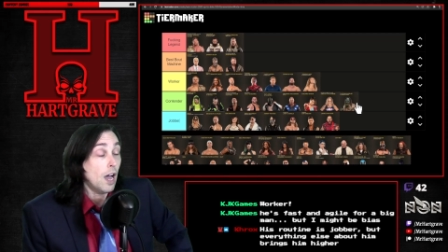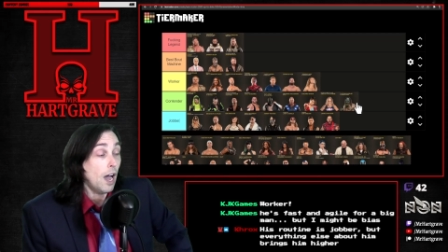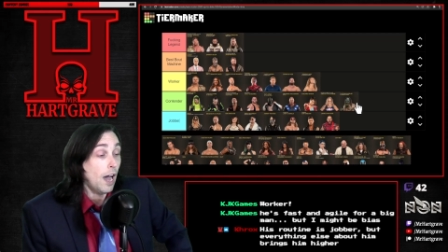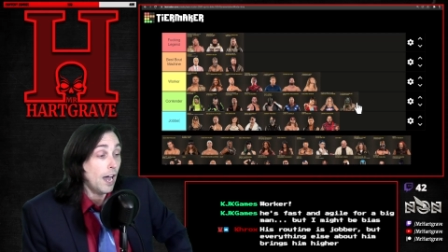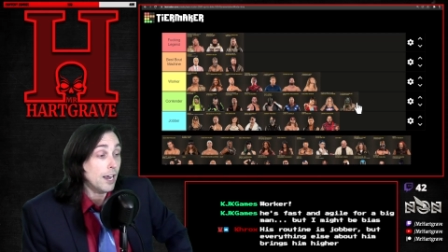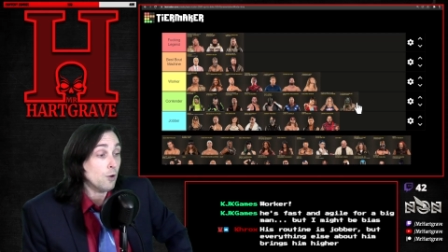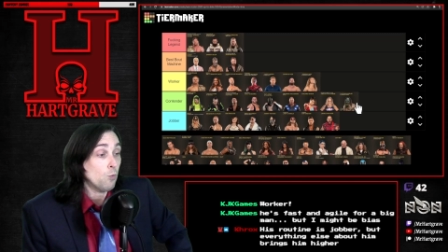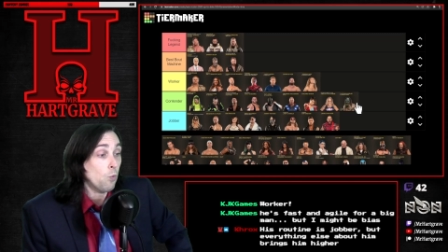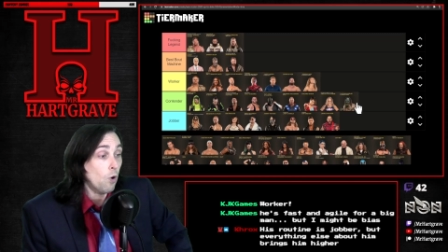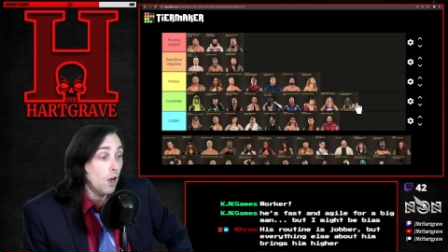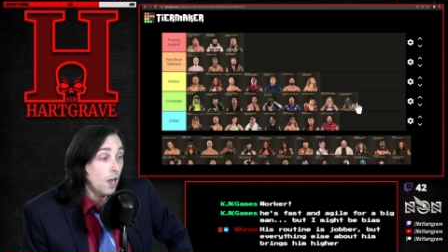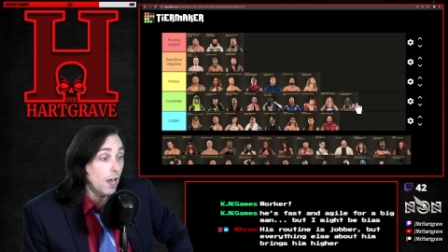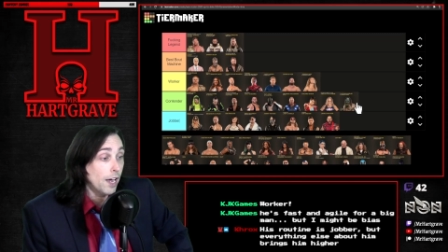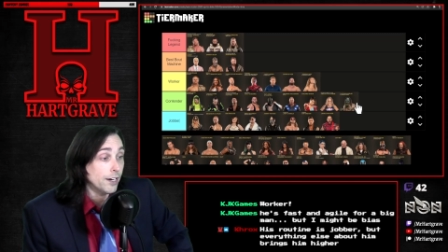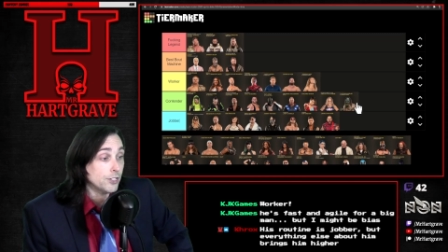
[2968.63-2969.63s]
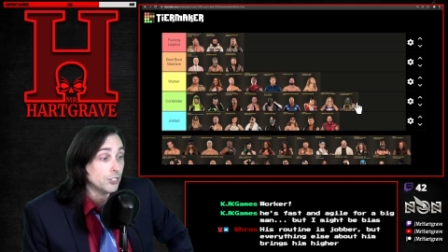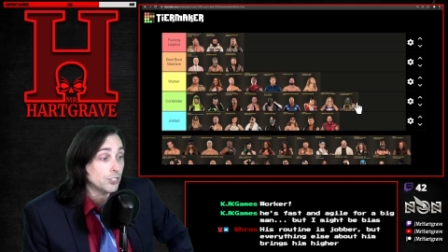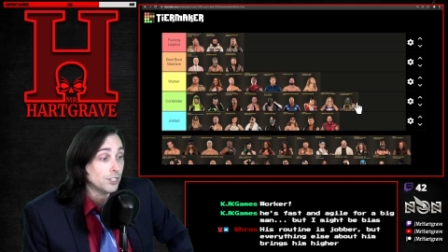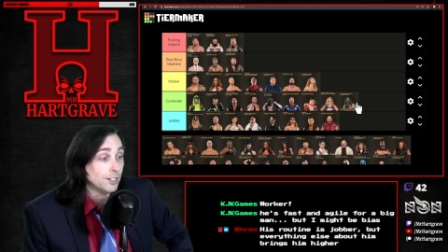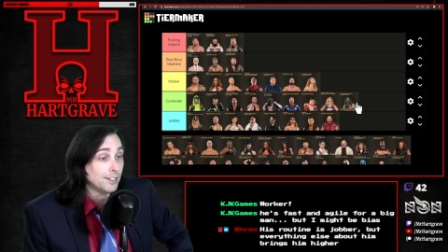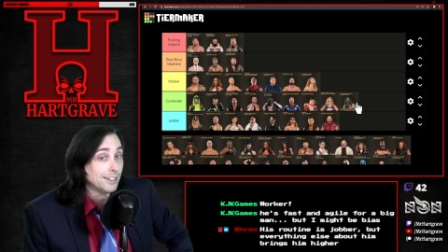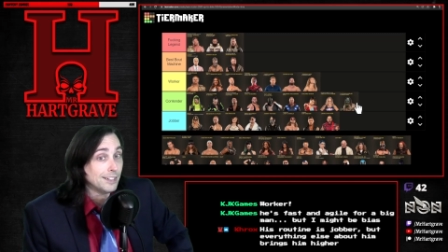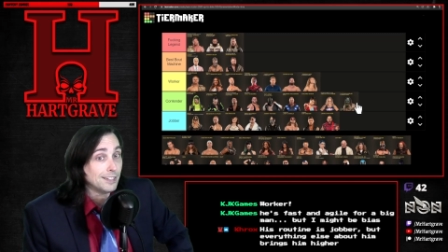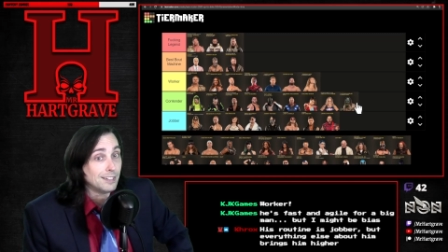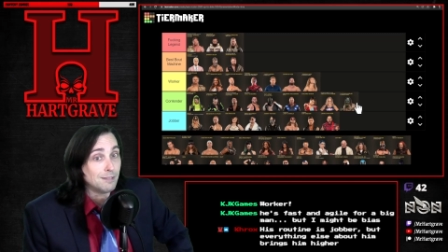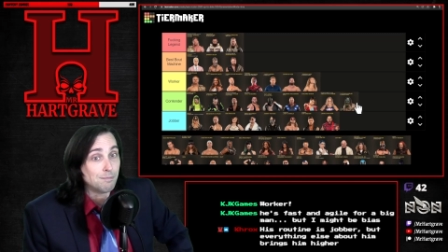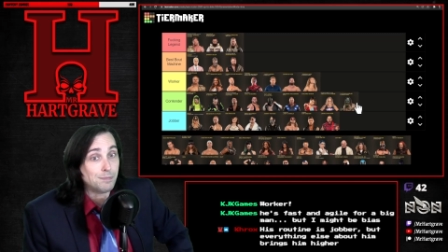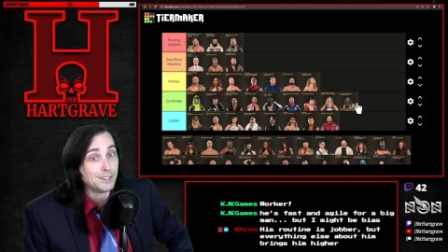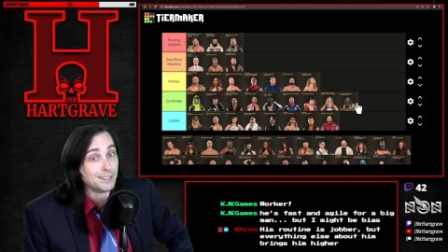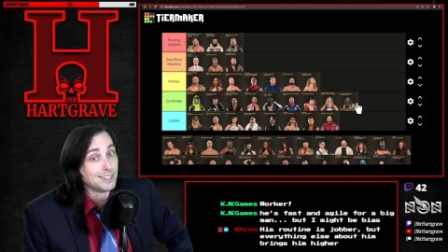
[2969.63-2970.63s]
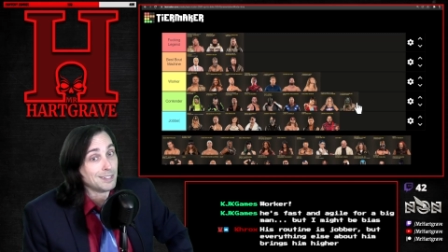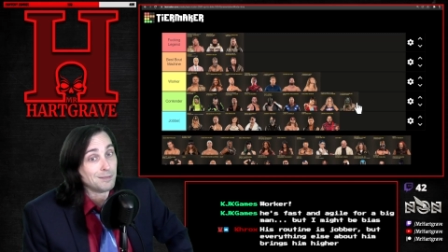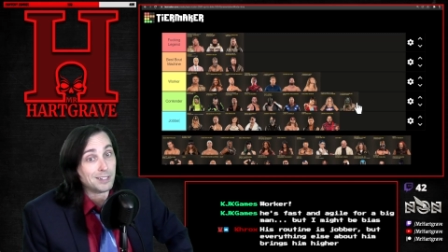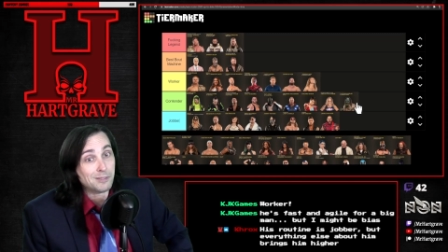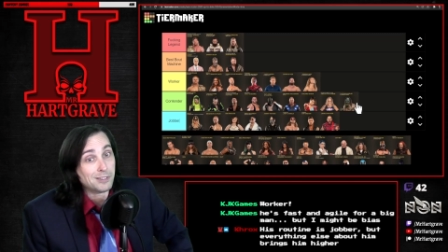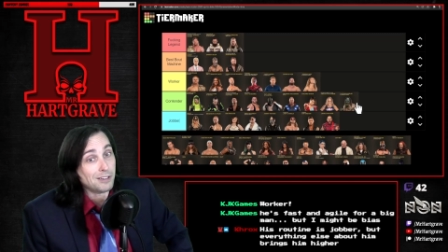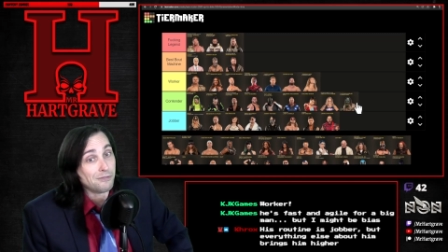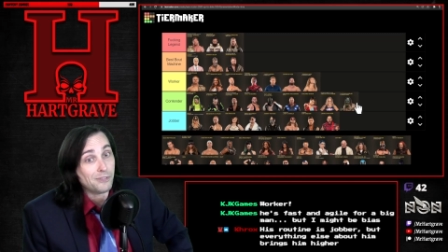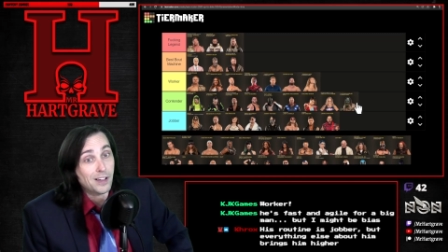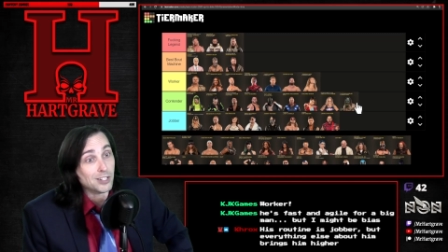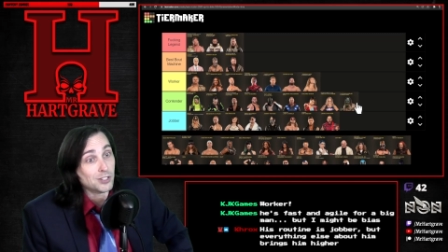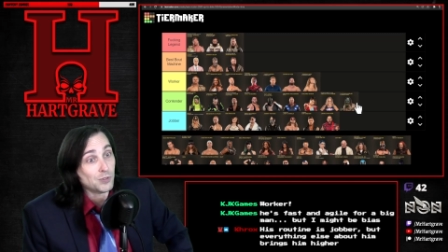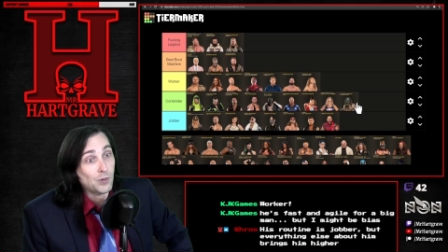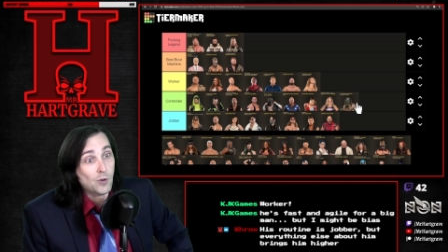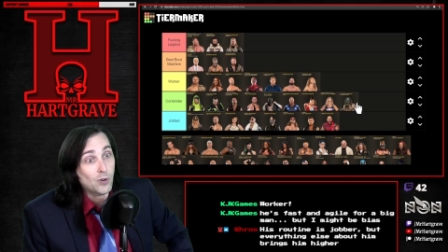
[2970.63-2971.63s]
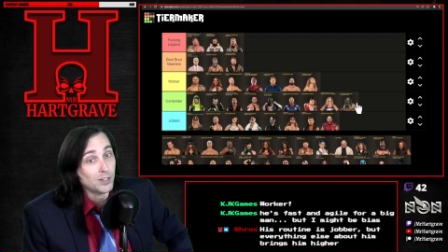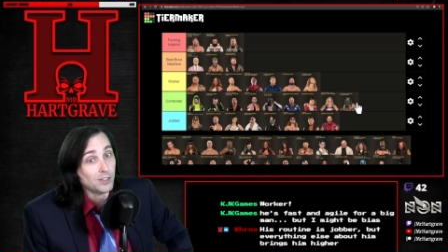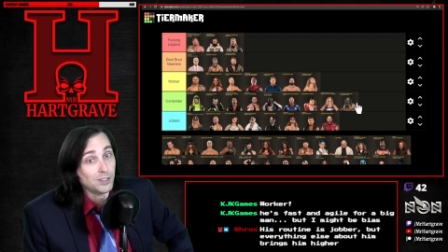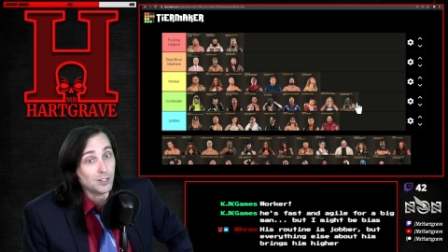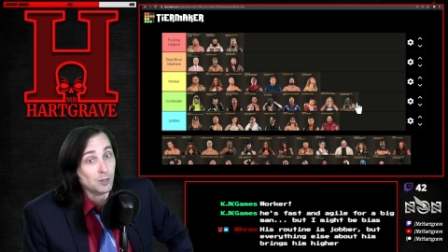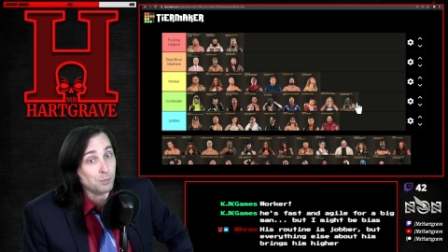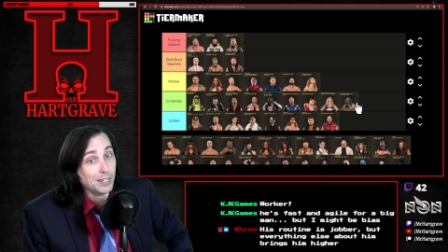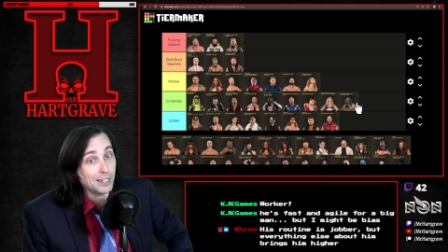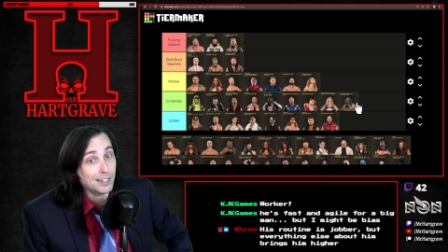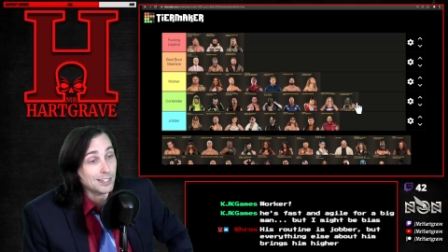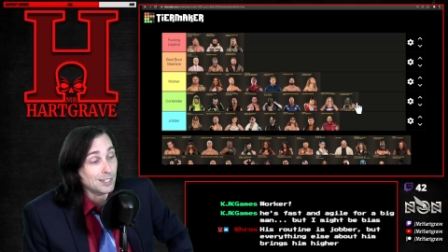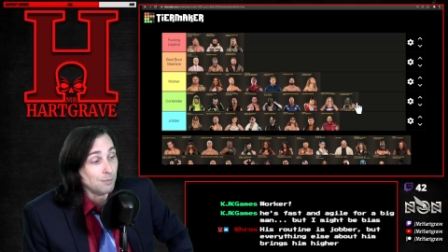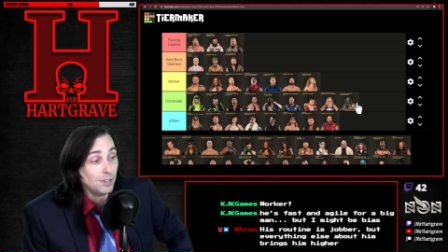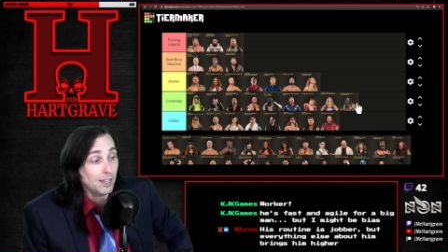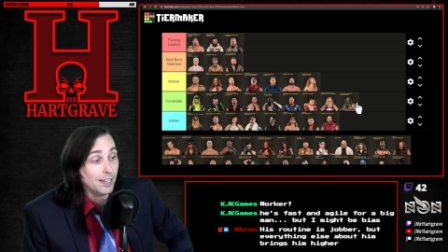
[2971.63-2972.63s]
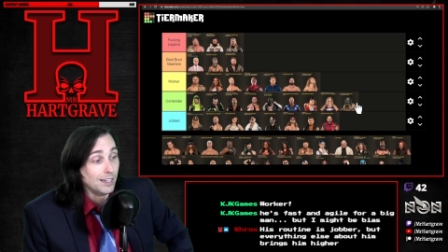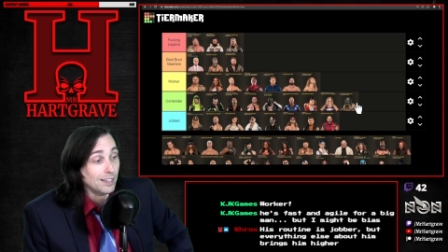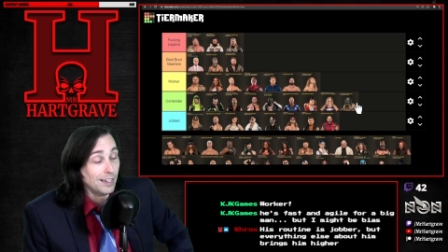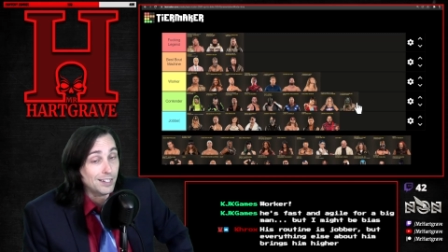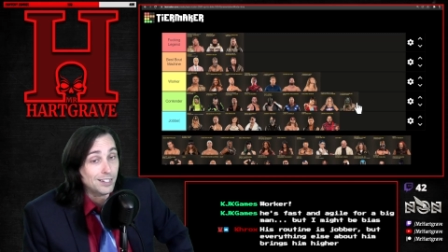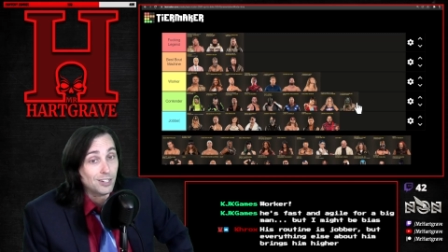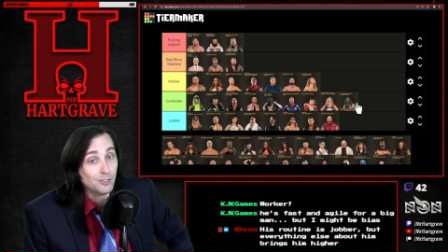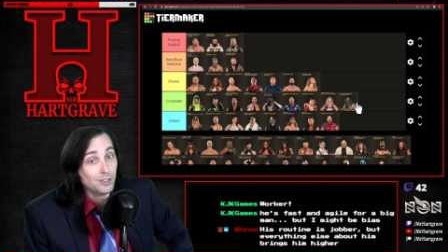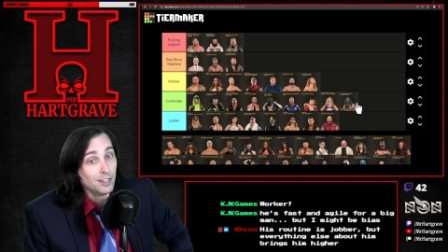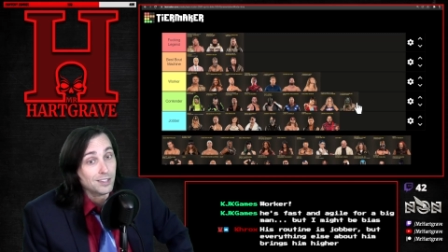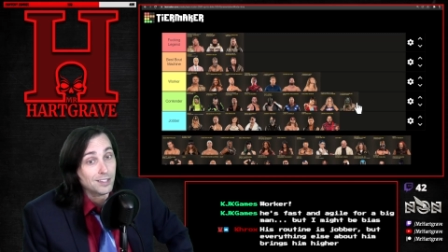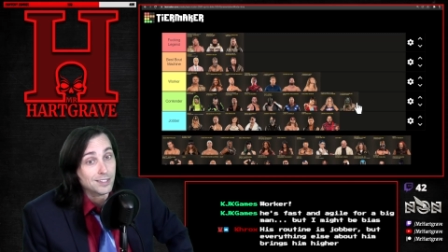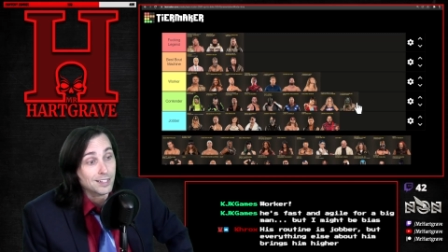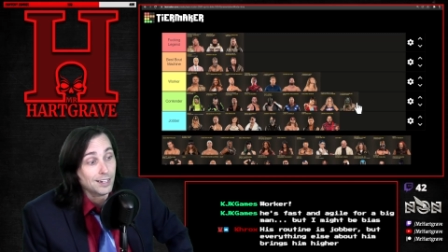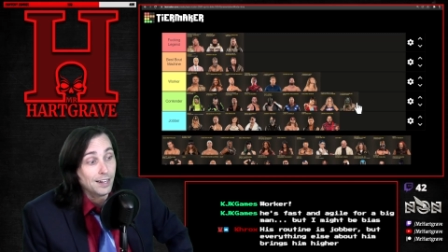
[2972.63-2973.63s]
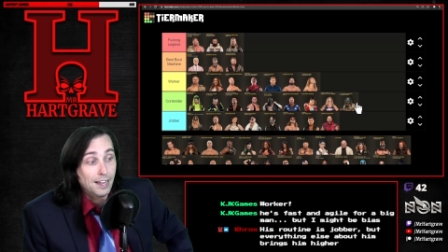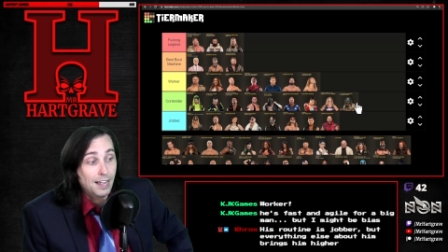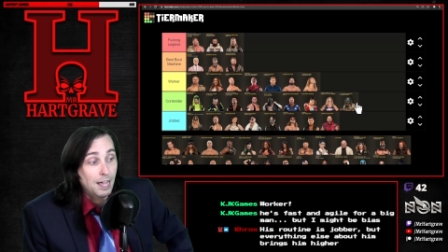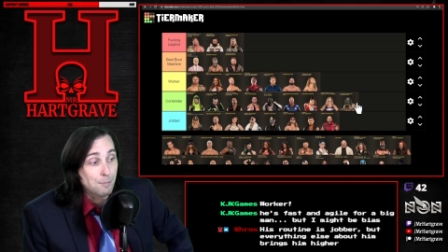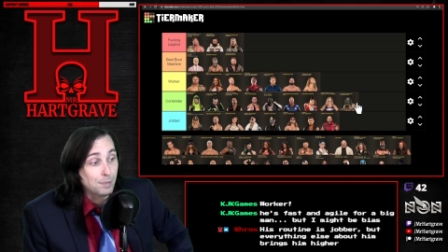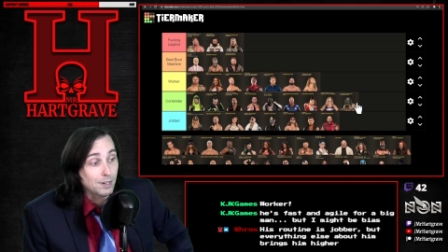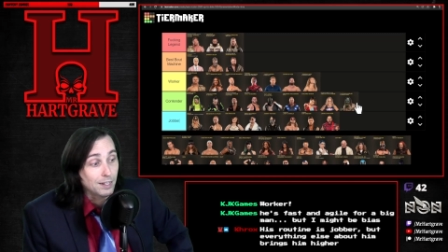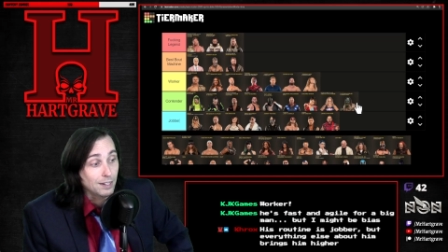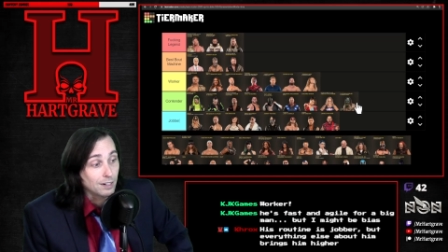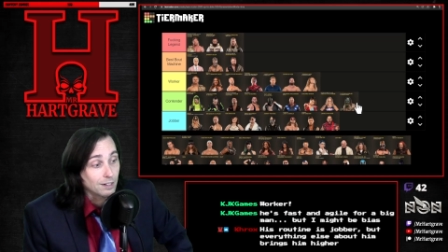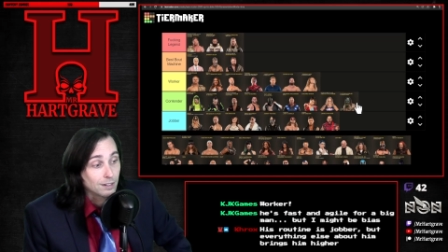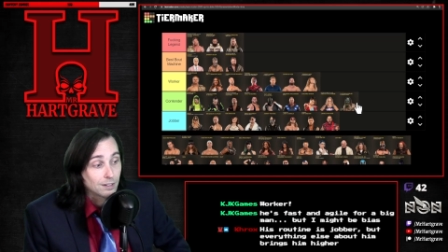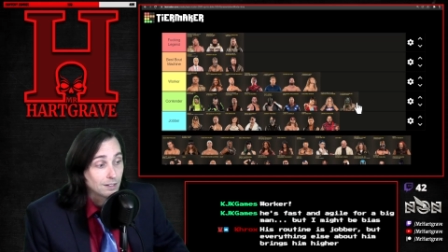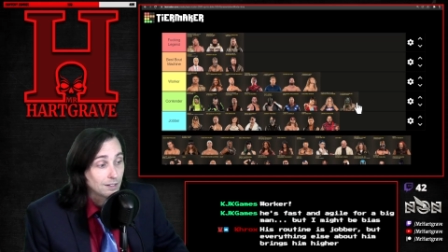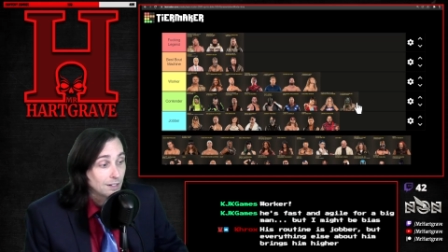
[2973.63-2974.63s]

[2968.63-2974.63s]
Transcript: I watch, but sometimes I fast forward a little bit because I'm like, I know nothing's going to happen here.